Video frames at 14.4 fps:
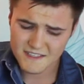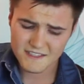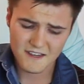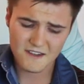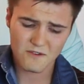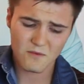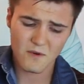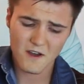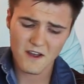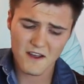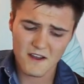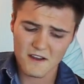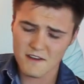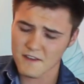is it
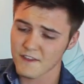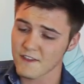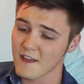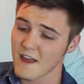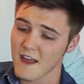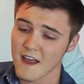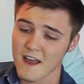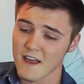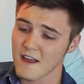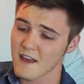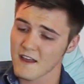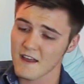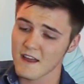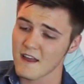worth
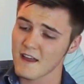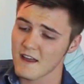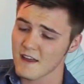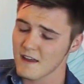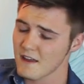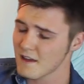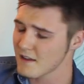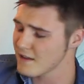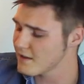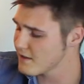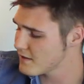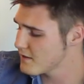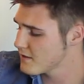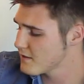
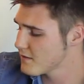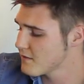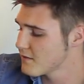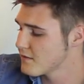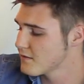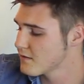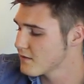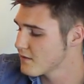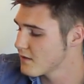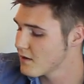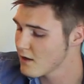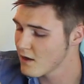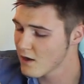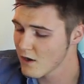it
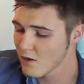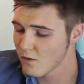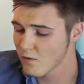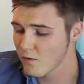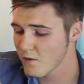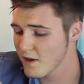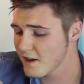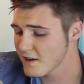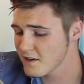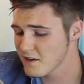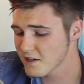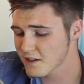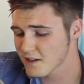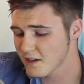
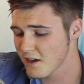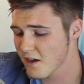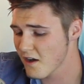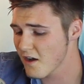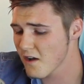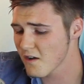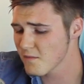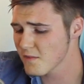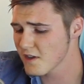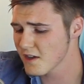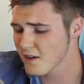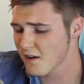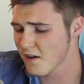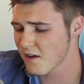when you called
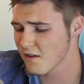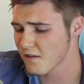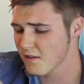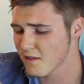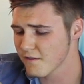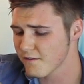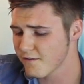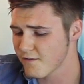me on the